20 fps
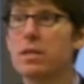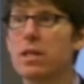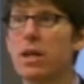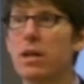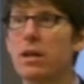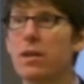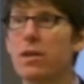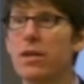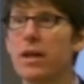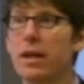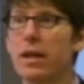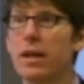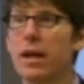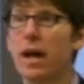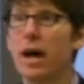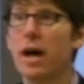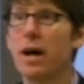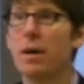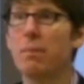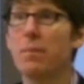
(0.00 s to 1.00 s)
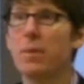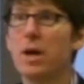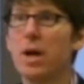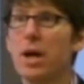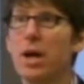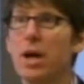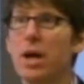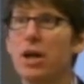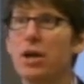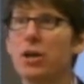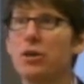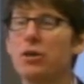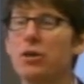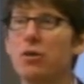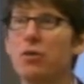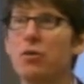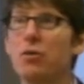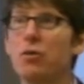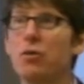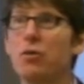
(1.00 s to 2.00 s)
think, um,
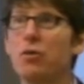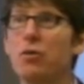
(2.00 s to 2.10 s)
you know,